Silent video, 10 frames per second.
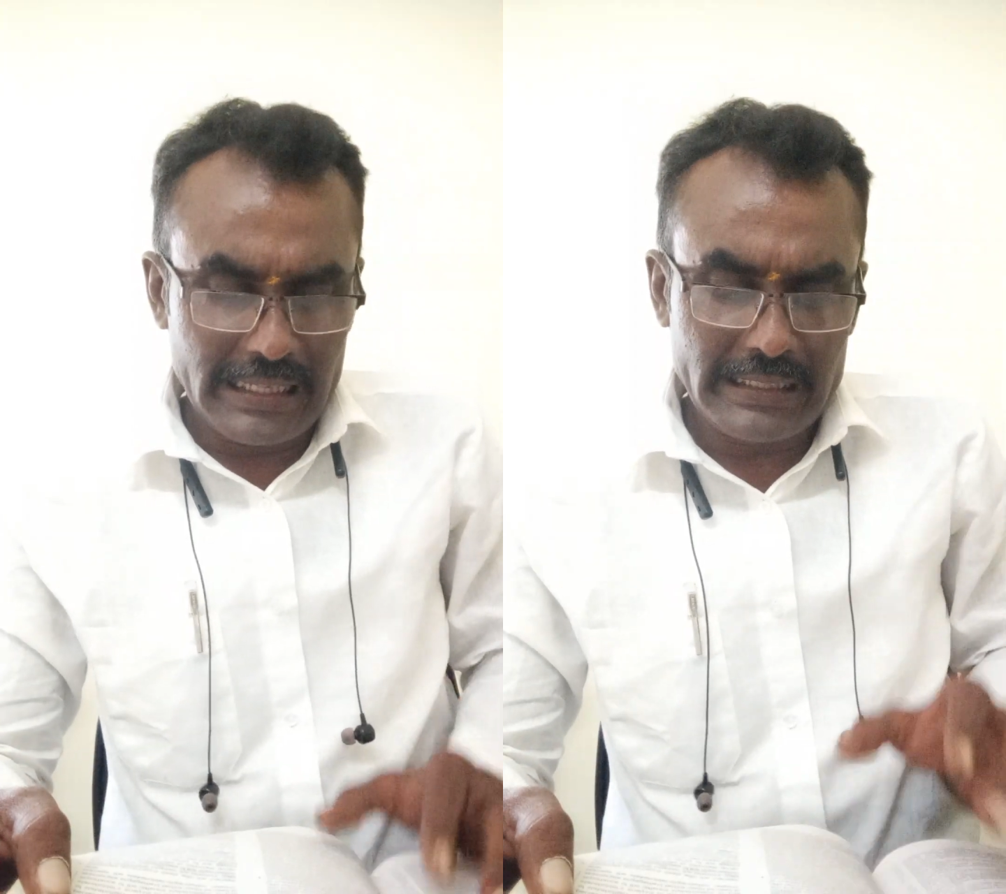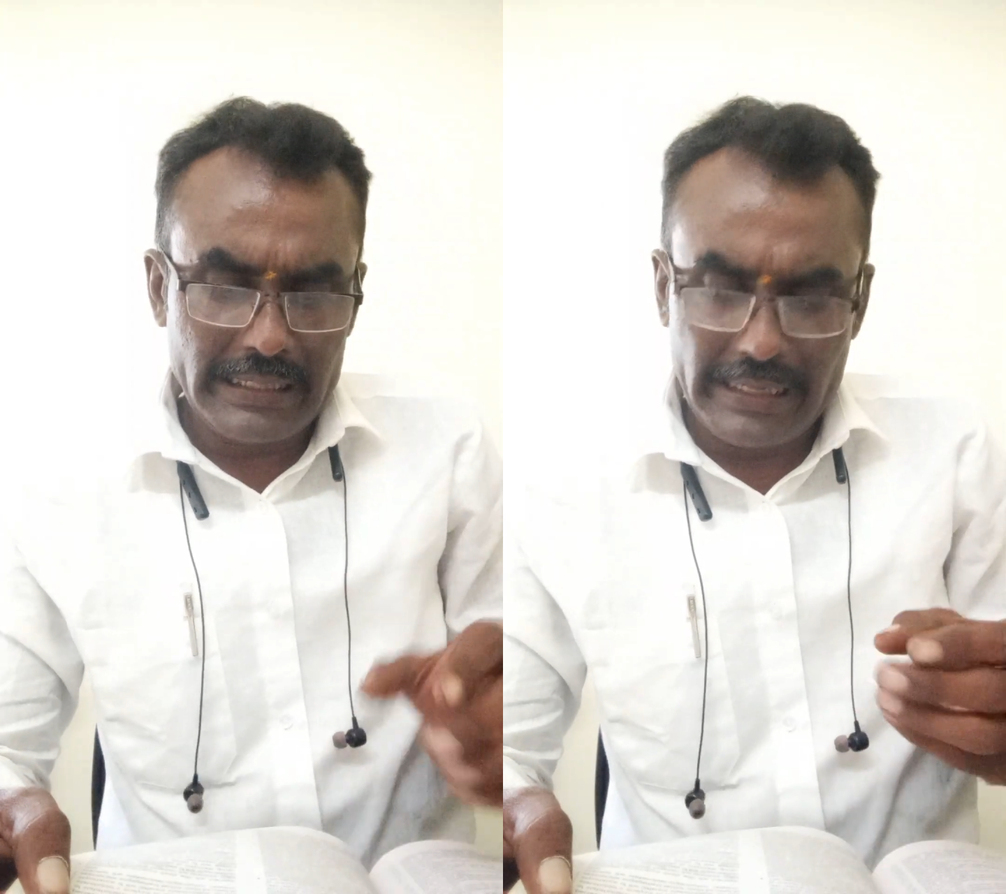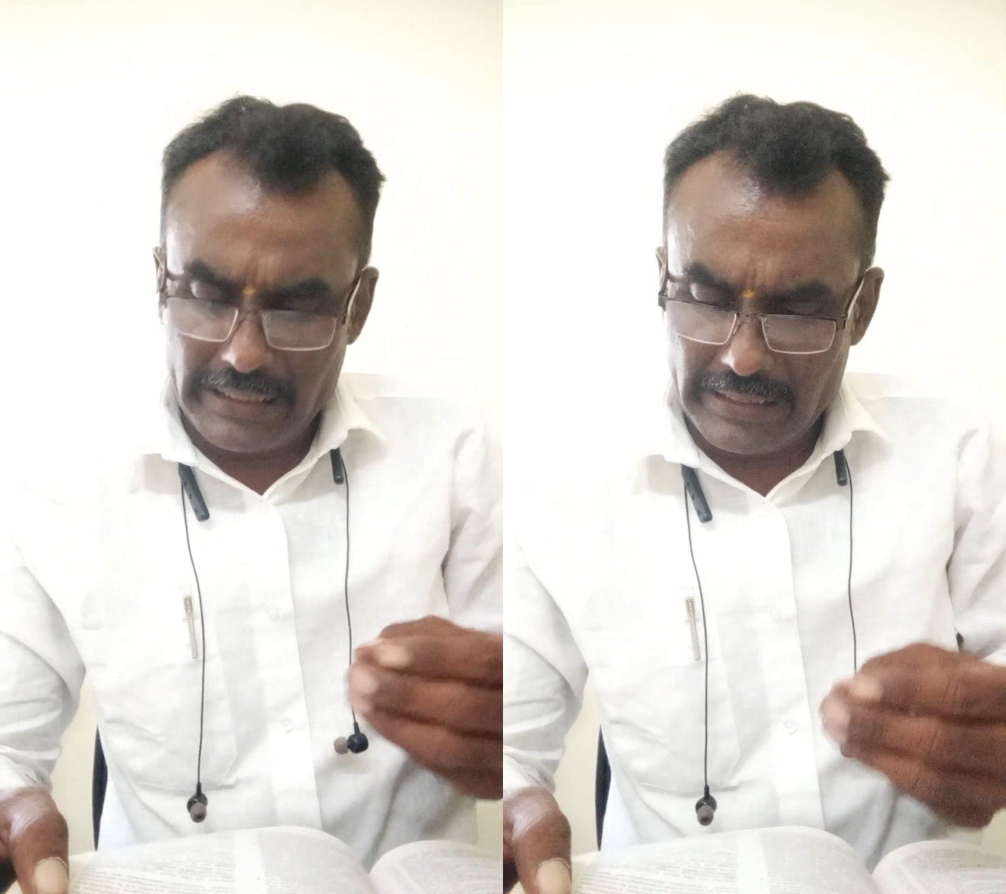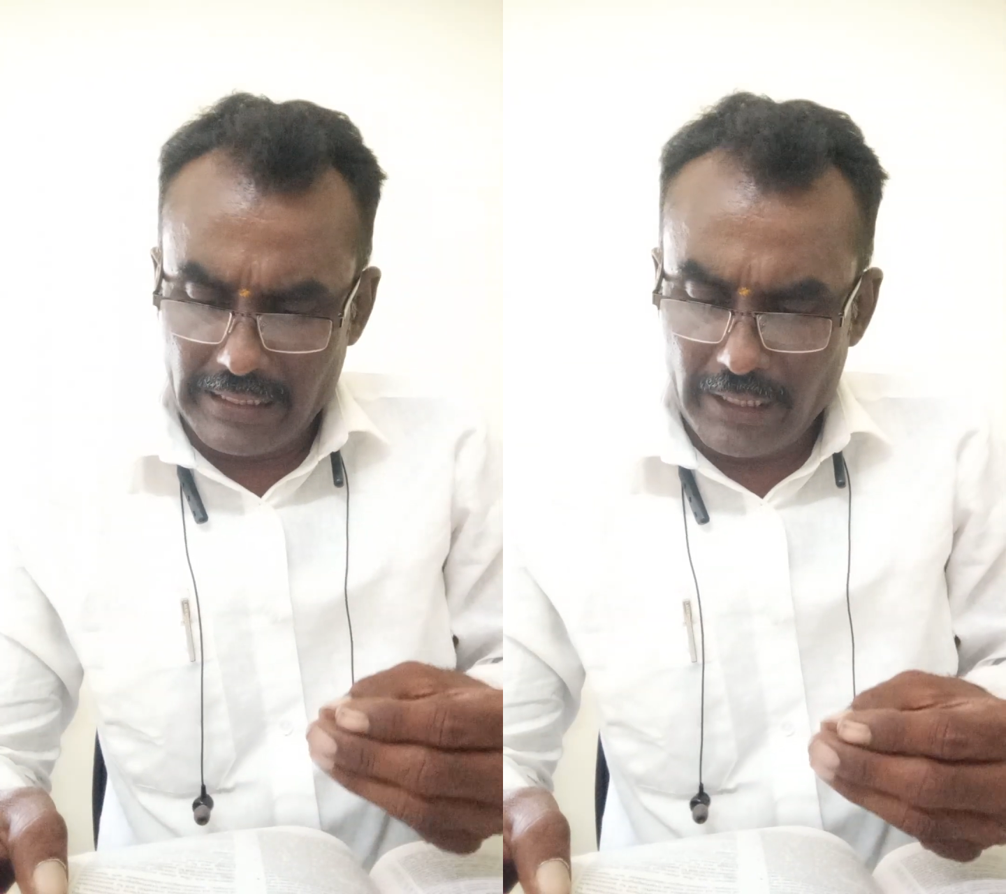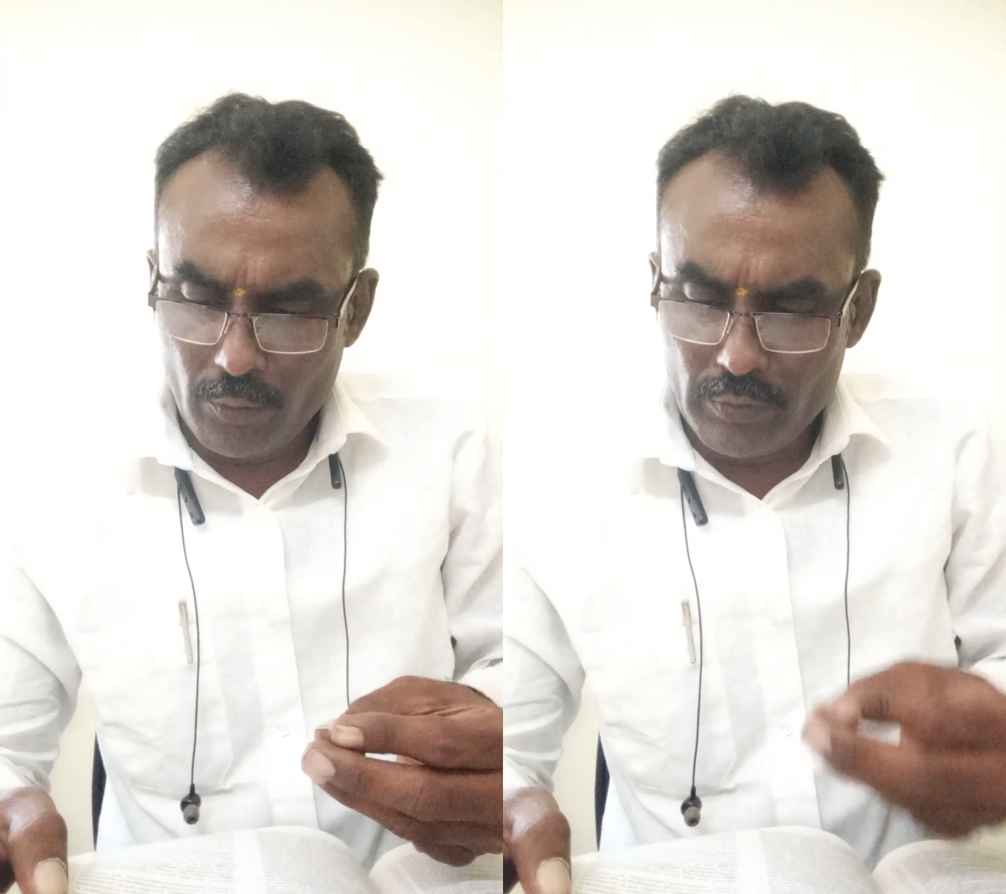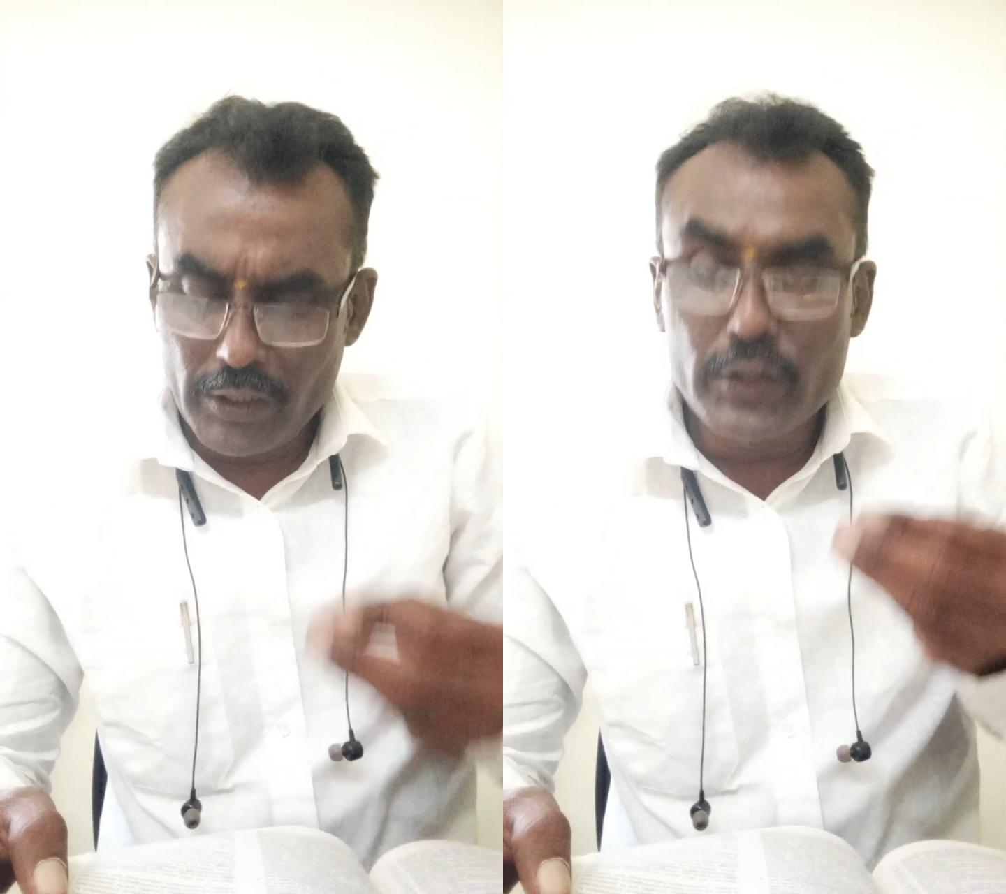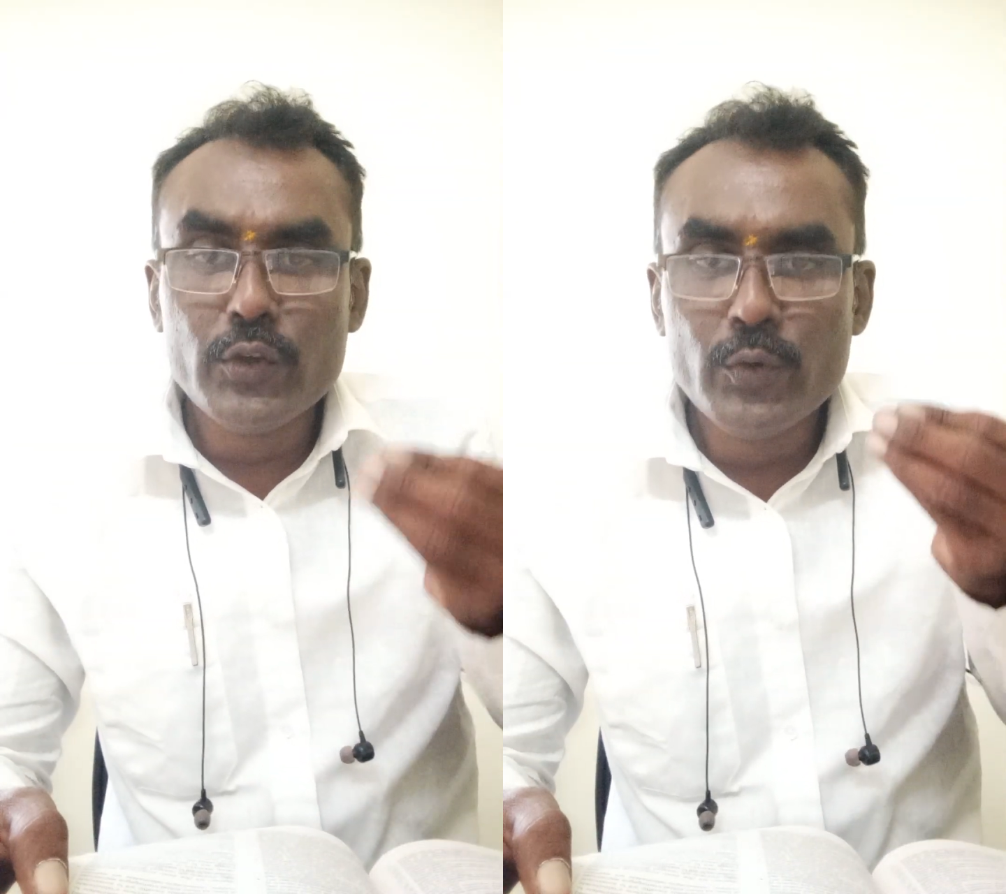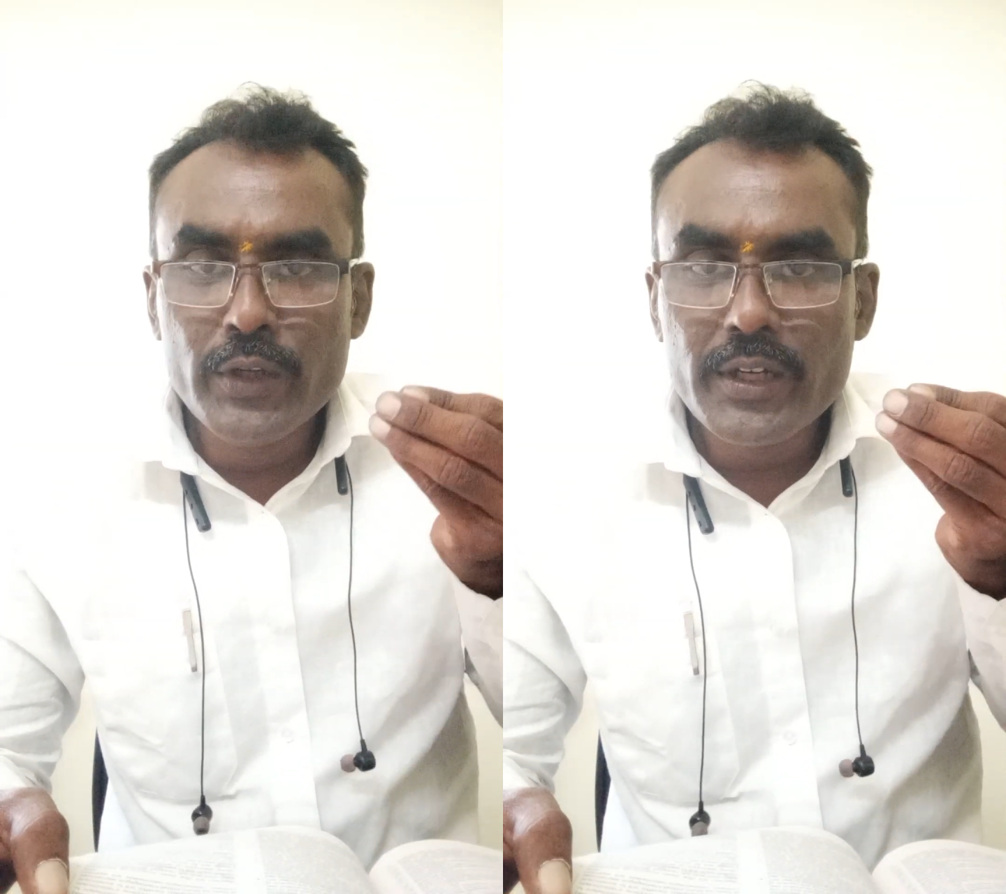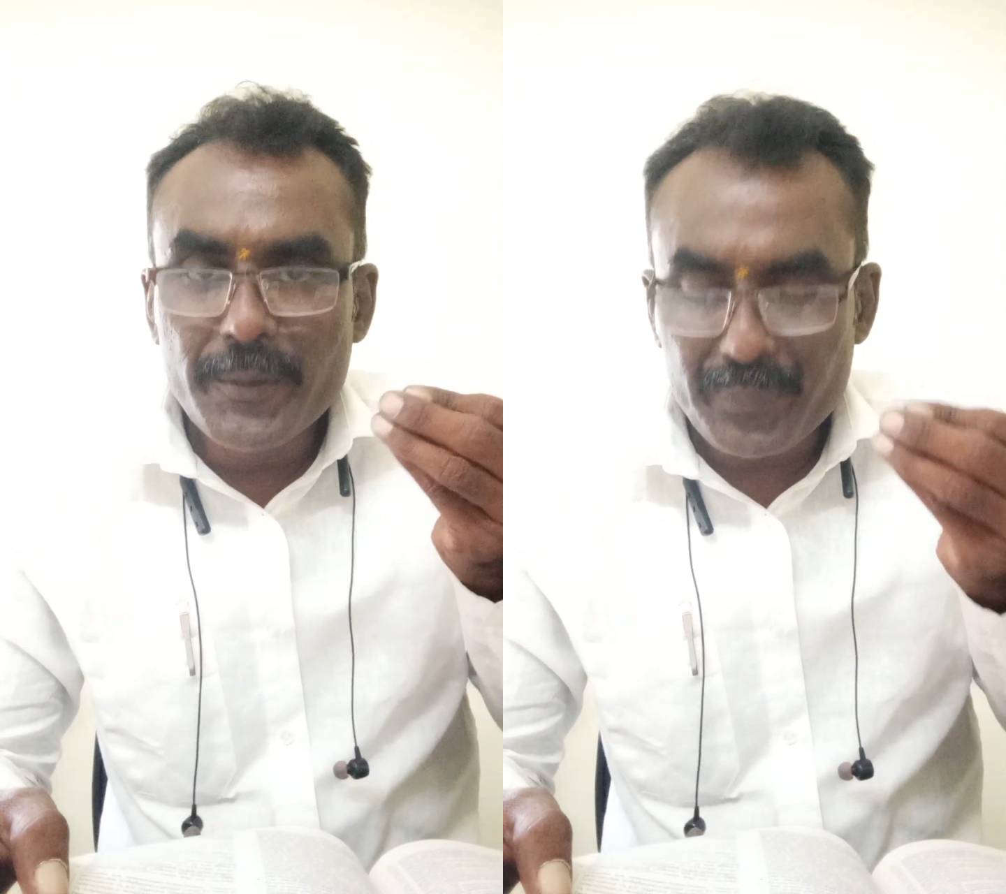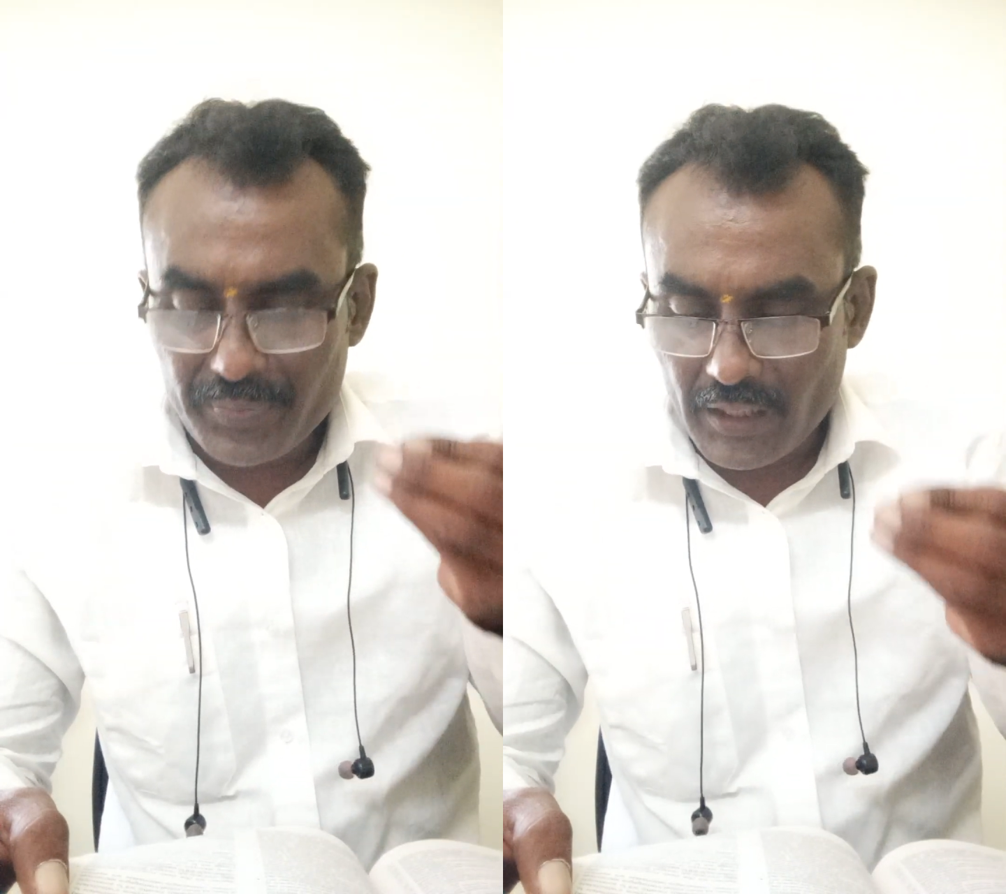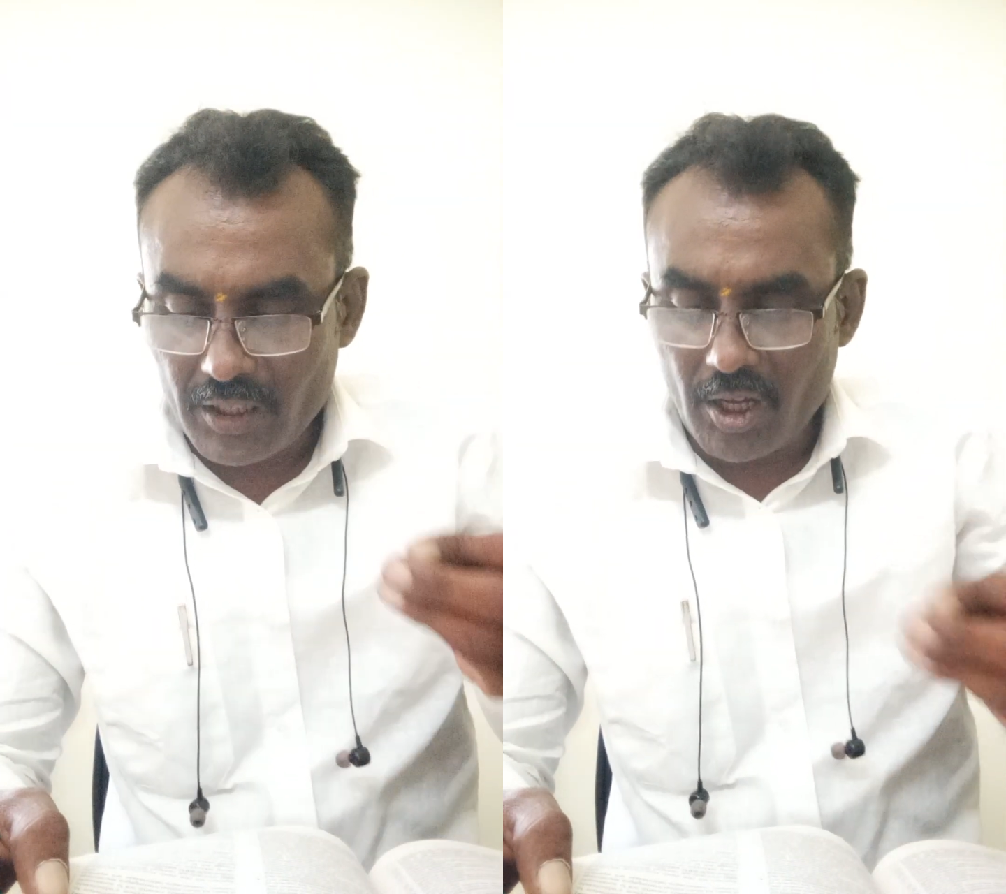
they have their unique